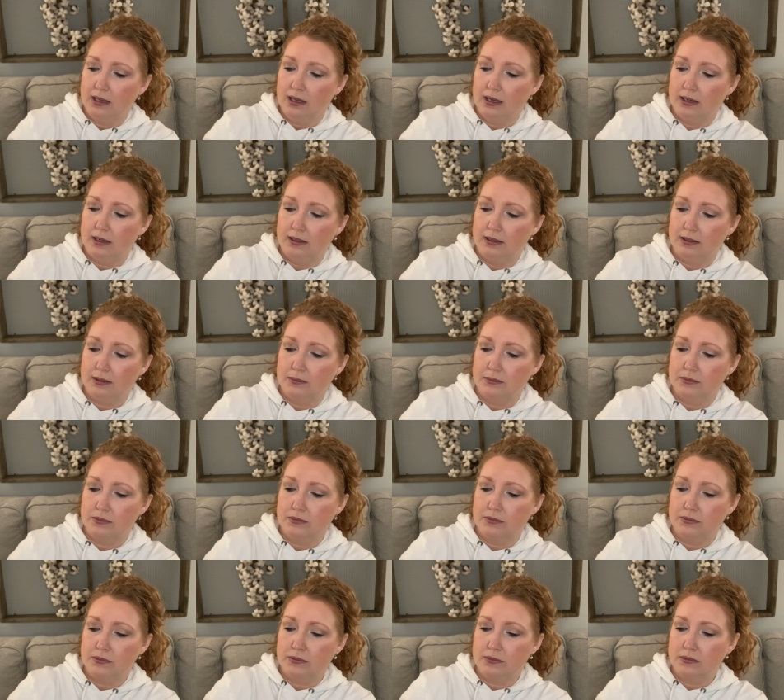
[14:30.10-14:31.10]
Um,
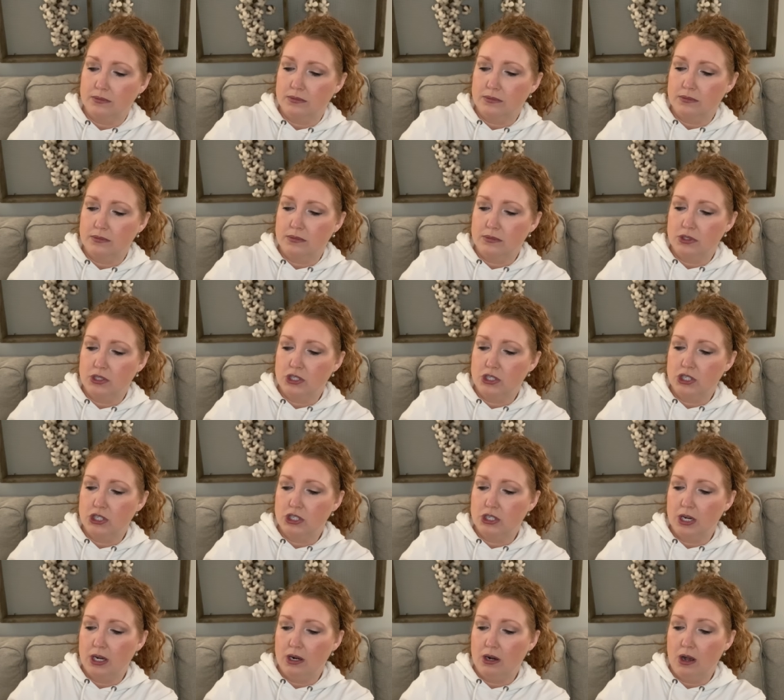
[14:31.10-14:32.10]

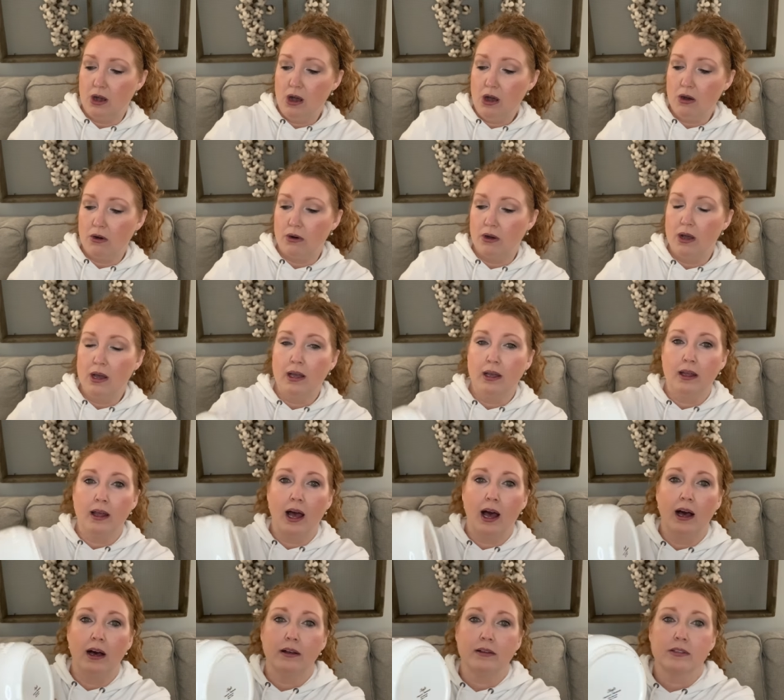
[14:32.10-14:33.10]
share. Oh,
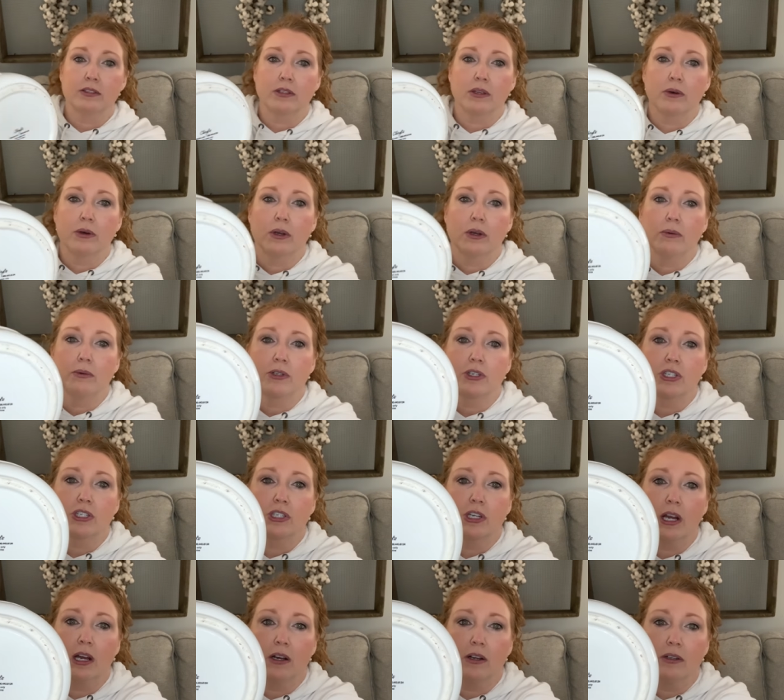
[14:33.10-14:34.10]
uh, so it was
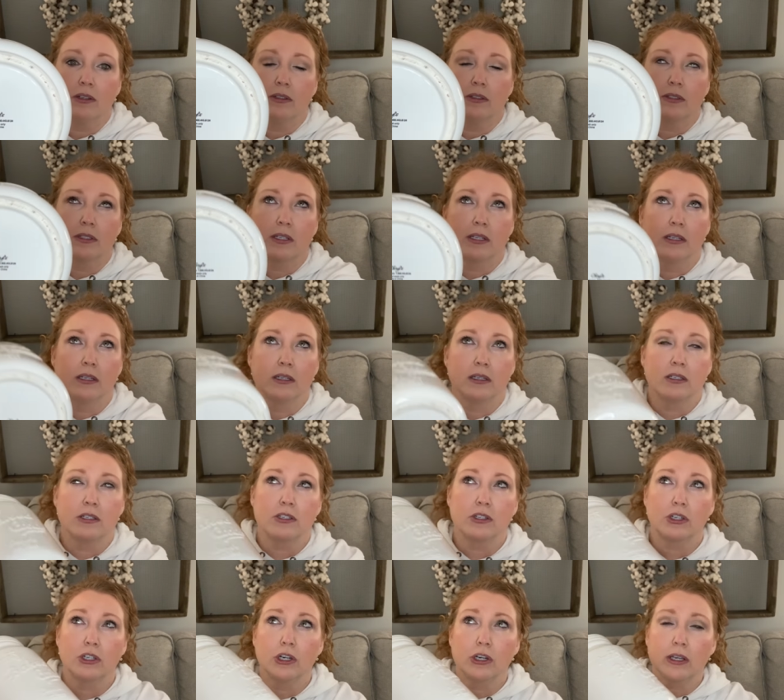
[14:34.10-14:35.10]
Cheryl's
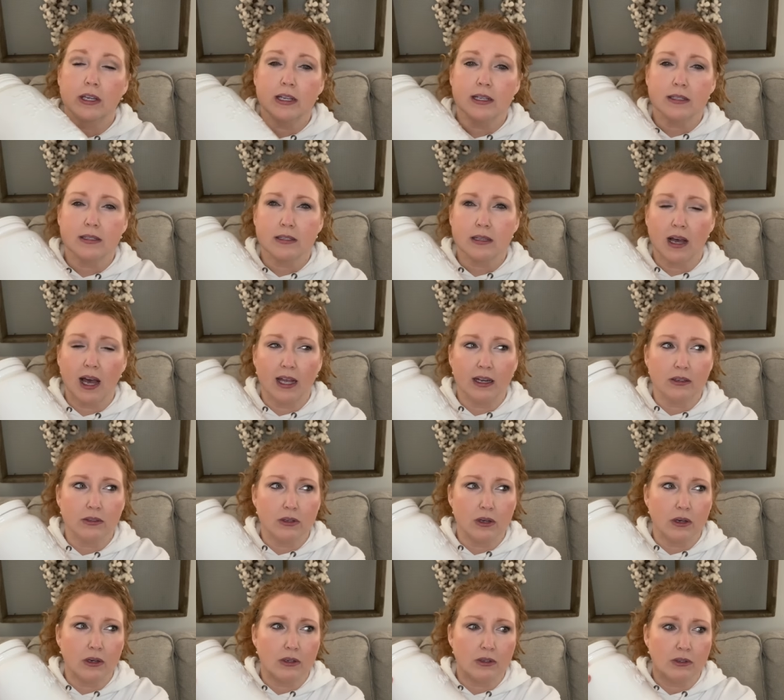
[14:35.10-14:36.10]
cookies. I don't
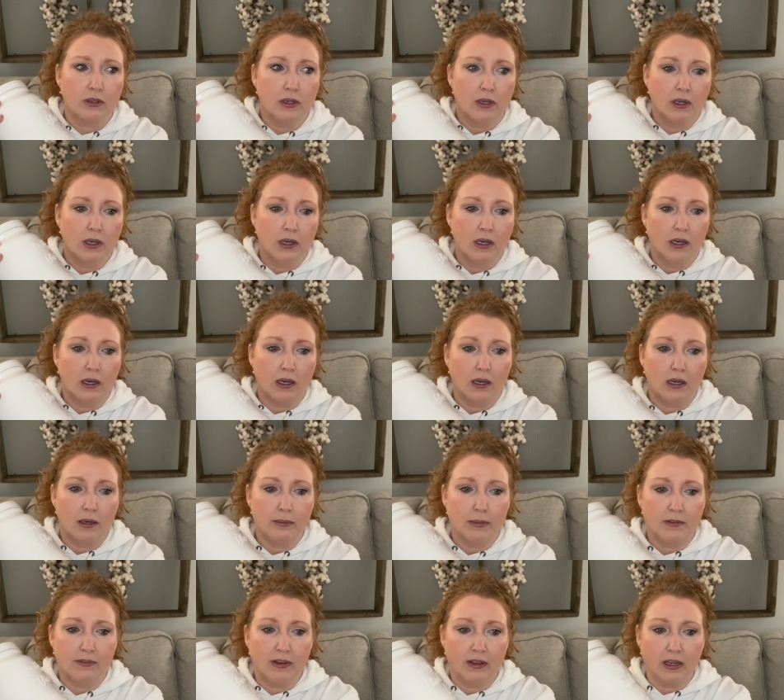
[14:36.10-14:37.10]
know um,
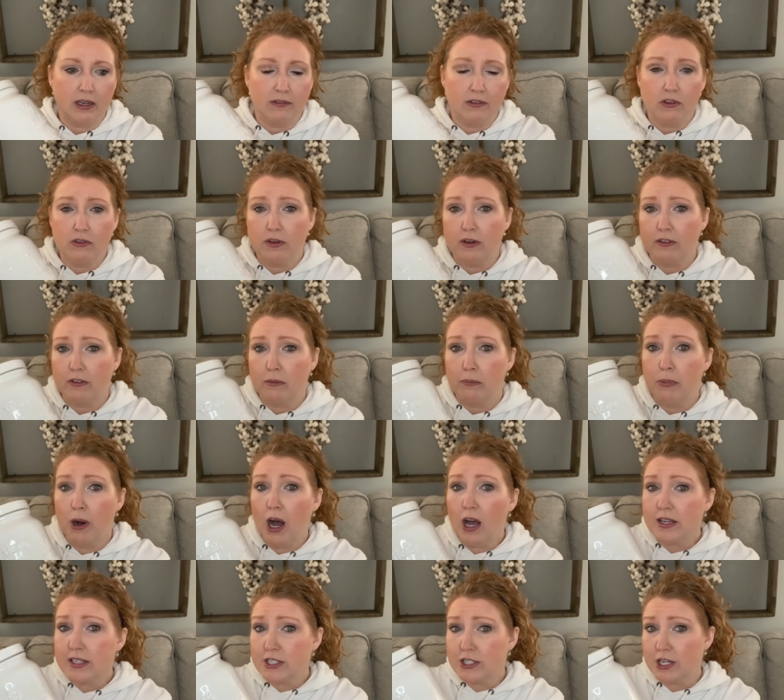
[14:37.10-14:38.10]
if any of you have ever
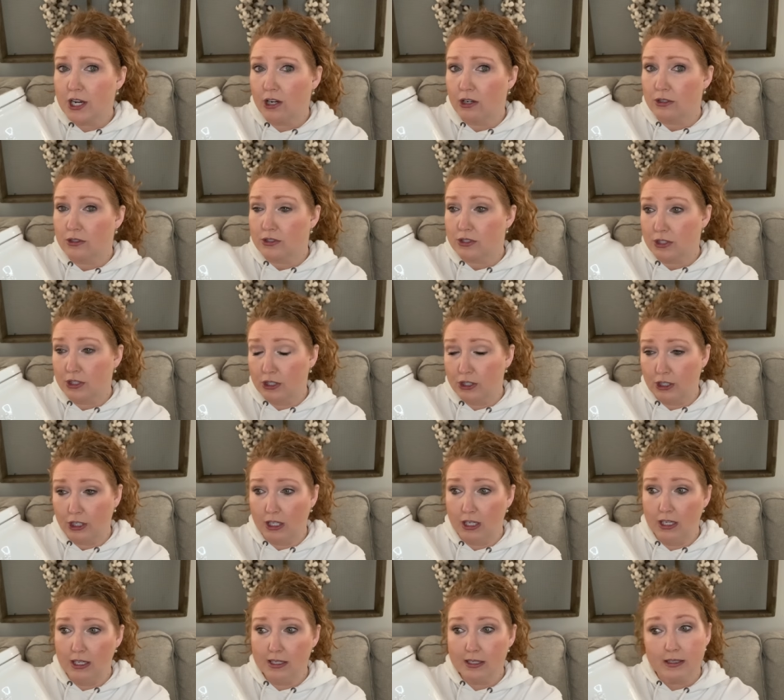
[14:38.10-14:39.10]
bought Cheryl's
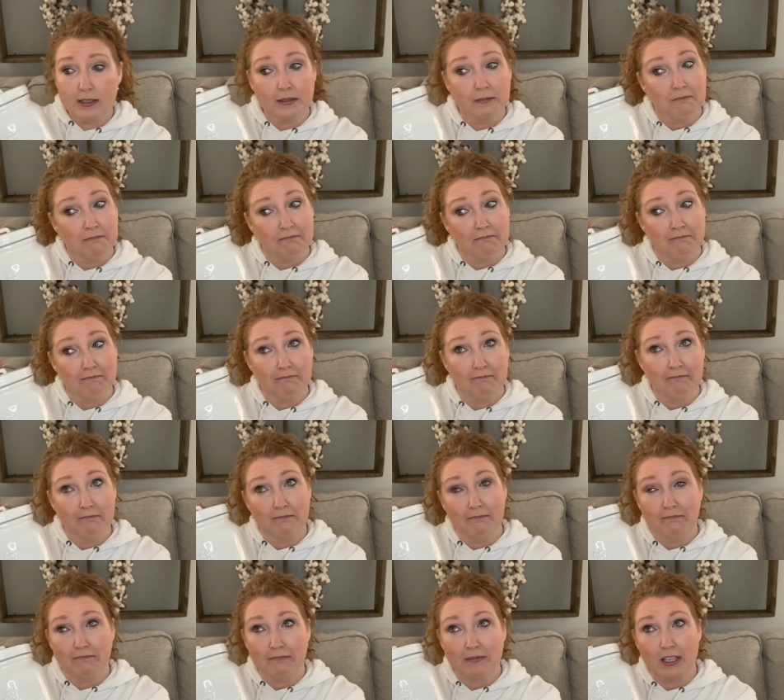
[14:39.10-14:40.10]
cookies.
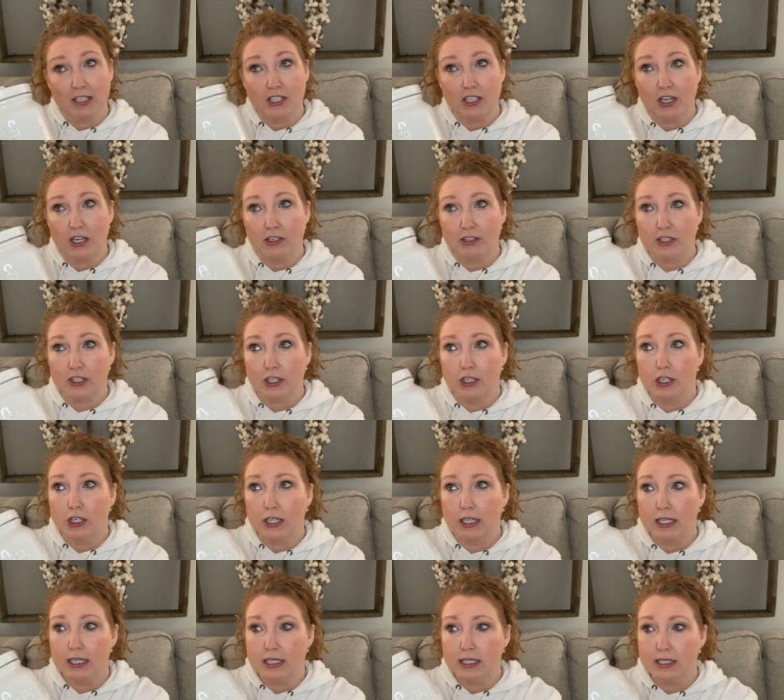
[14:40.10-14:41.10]
Cheryl's
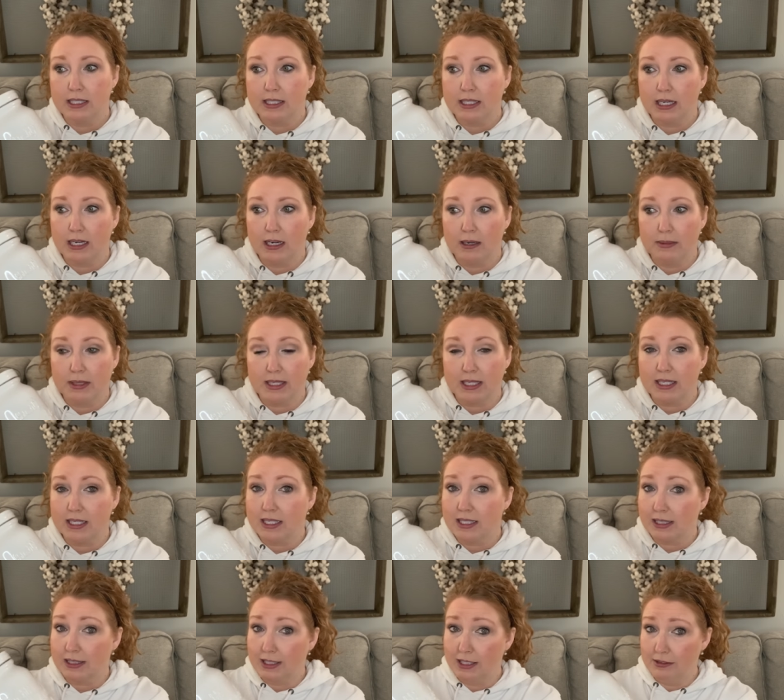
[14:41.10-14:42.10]
Cookies um, is a
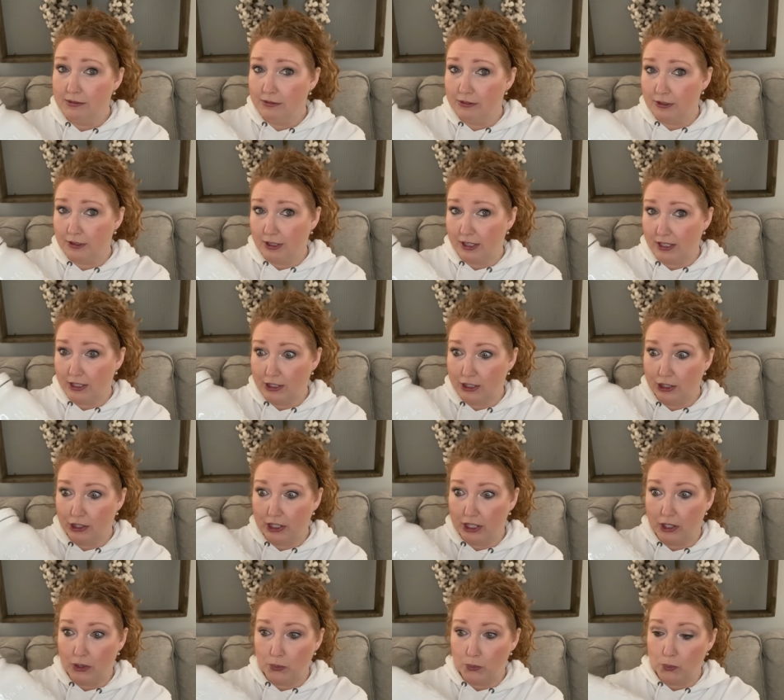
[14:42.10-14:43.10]
delivery
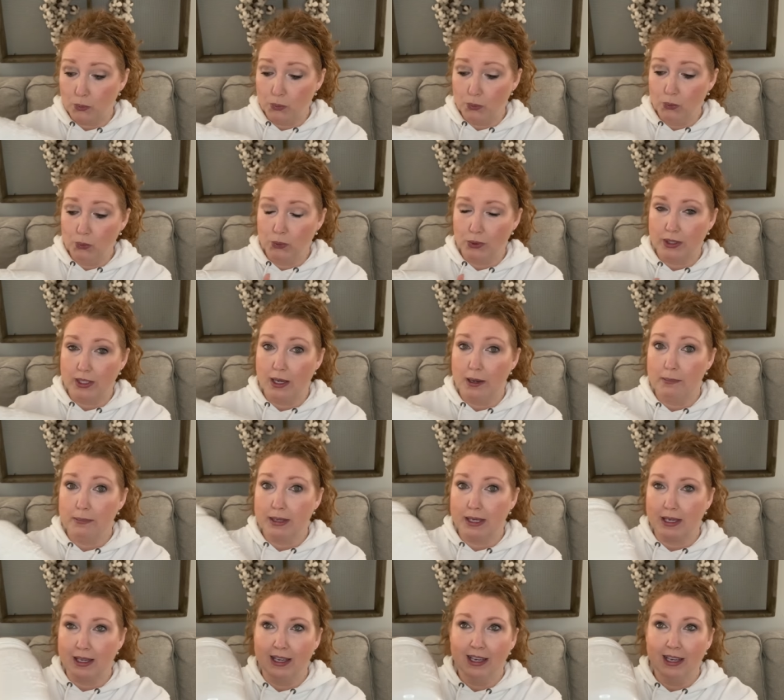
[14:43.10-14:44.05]
cookie. Ooh, yummy.